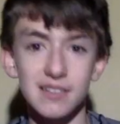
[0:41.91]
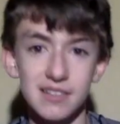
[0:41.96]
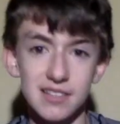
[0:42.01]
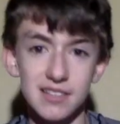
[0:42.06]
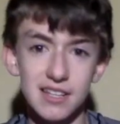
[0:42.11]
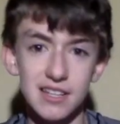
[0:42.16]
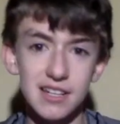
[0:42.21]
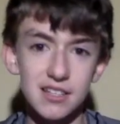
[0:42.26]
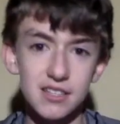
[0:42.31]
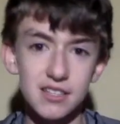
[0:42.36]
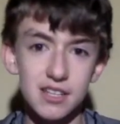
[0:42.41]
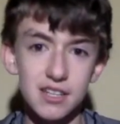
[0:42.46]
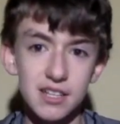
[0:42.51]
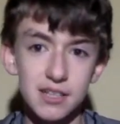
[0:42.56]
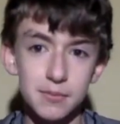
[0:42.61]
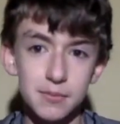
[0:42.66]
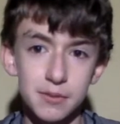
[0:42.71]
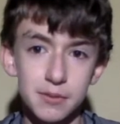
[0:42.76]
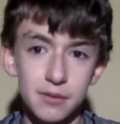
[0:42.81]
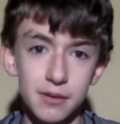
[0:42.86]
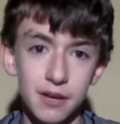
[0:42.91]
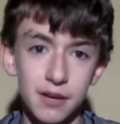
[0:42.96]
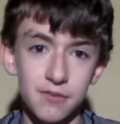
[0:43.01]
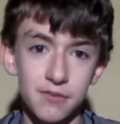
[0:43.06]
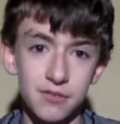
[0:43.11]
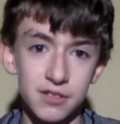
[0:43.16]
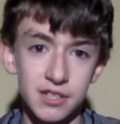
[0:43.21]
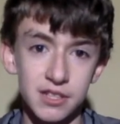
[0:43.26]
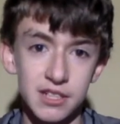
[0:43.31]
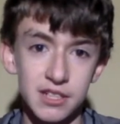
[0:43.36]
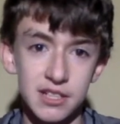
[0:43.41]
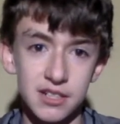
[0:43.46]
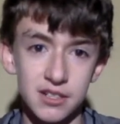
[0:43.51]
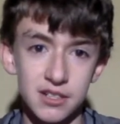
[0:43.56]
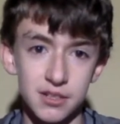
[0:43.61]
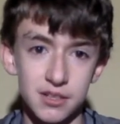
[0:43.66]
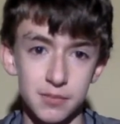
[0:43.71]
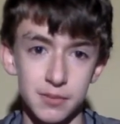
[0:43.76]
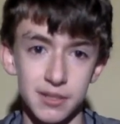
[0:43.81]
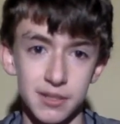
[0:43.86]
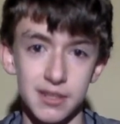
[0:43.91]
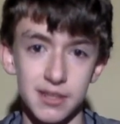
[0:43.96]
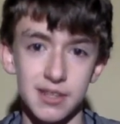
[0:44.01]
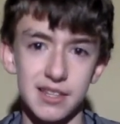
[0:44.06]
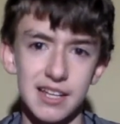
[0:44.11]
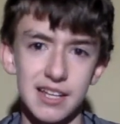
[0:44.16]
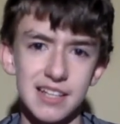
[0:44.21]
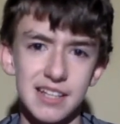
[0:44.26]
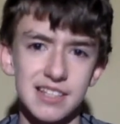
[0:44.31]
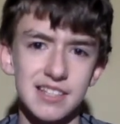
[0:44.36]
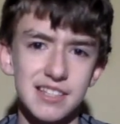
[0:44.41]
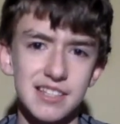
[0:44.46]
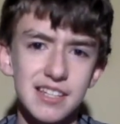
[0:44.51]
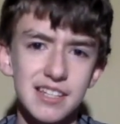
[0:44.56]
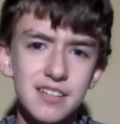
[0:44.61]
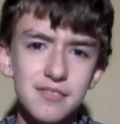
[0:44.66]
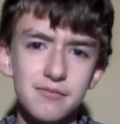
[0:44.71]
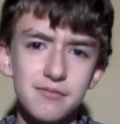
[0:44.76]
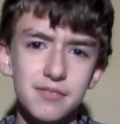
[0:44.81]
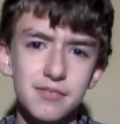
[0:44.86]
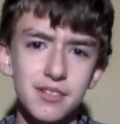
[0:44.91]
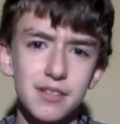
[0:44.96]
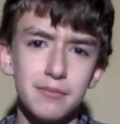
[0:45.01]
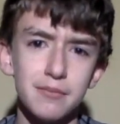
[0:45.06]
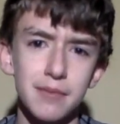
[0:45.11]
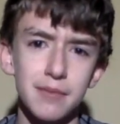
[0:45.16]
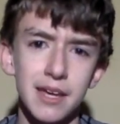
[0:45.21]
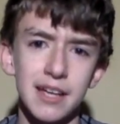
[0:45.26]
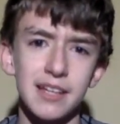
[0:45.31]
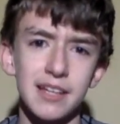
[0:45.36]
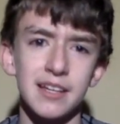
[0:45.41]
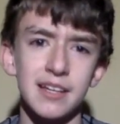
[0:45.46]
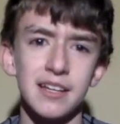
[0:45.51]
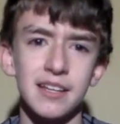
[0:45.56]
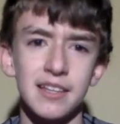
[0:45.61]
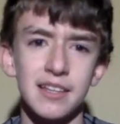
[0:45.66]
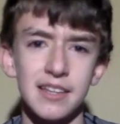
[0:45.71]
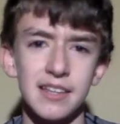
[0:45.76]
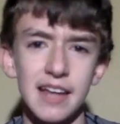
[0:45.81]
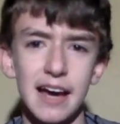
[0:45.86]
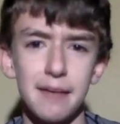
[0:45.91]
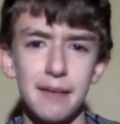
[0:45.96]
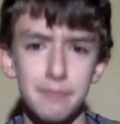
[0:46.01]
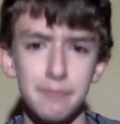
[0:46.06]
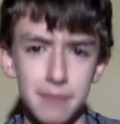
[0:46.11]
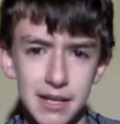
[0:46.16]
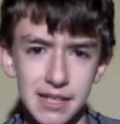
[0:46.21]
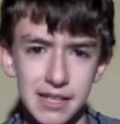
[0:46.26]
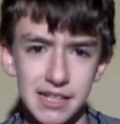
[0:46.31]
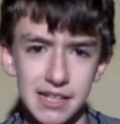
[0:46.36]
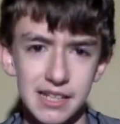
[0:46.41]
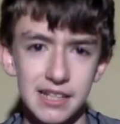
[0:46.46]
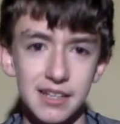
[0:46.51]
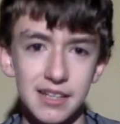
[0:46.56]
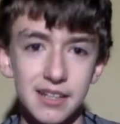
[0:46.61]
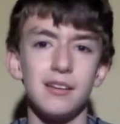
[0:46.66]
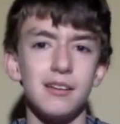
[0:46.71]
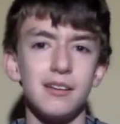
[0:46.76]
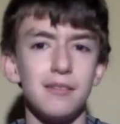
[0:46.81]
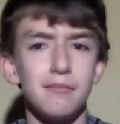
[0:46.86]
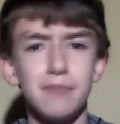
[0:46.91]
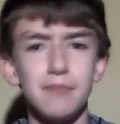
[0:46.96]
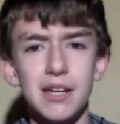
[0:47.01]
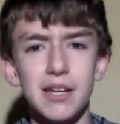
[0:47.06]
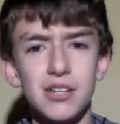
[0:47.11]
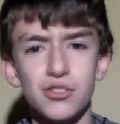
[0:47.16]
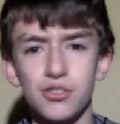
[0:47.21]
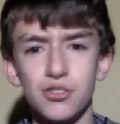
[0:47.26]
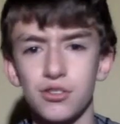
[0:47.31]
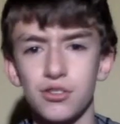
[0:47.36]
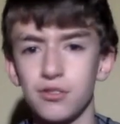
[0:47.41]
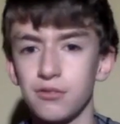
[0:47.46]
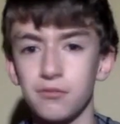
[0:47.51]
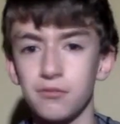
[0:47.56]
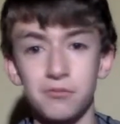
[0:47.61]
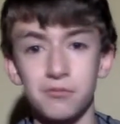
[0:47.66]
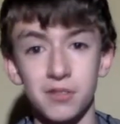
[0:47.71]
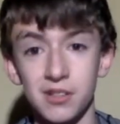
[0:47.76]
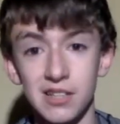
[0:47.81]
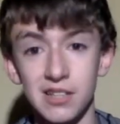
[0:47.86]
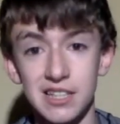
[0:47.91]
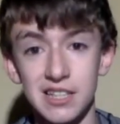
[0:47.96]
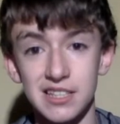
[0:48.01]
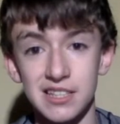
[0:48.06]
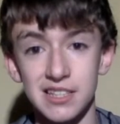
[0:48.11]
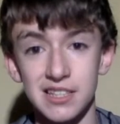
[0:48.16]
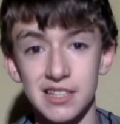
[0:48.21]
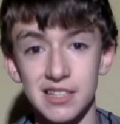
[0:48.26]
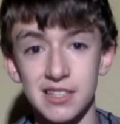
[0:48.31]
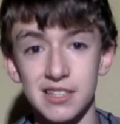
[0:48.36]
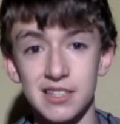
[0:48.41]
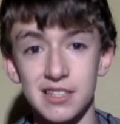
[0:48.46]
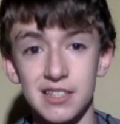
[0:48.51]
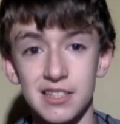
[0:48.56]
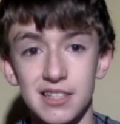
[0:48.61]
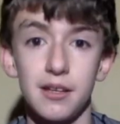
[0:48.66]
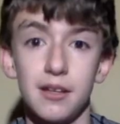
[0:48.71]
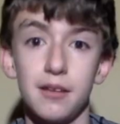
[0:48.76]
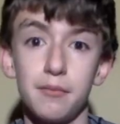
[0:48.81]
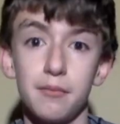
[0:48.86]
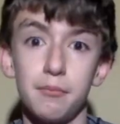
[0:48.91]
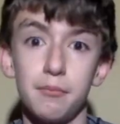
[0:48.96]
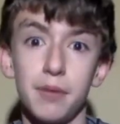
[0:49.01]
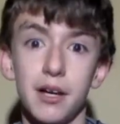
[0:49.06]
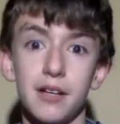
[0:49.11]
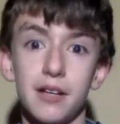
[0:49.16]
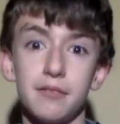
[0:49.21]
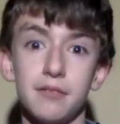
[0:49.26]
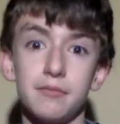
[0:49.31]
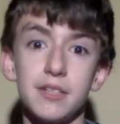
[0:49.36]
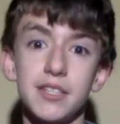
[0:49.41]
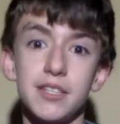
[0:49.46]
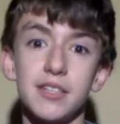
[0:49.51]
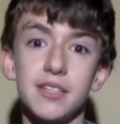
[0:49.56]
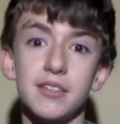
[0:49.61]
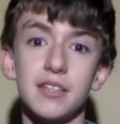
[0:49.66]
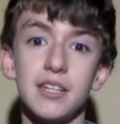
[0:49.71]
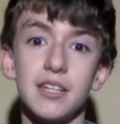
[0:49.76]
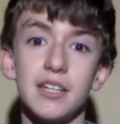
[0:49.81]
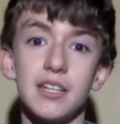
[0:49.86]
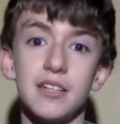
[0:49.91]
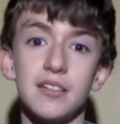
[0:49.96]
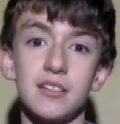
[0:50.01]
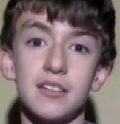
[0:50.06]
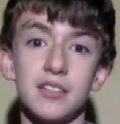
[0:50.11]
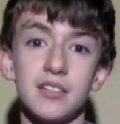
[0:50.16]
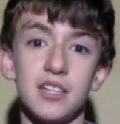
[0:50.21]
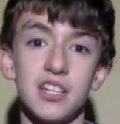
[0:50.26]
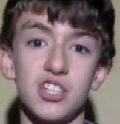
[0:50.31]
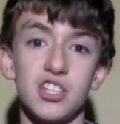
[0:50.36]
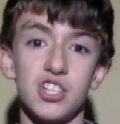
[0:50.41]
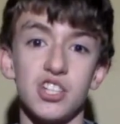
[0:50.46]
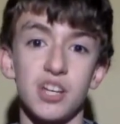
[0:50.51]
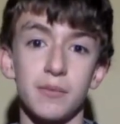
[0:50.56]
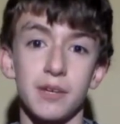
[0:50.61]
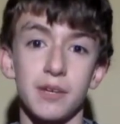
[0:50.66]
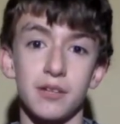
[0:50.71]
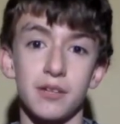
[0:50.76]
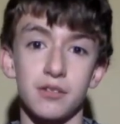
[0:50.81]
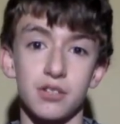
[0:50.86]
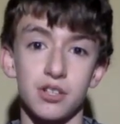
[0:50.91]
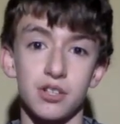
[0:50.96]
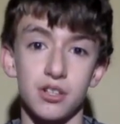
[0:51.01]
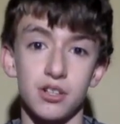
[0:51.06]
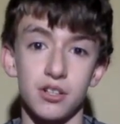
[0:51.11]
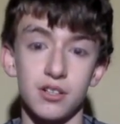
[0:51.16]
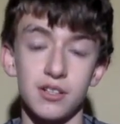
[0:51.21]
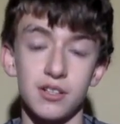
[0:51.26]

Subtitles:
Dian Sheng has been around for years, but they didn't really make that many major releases. But recently, Dian Sheng made a return.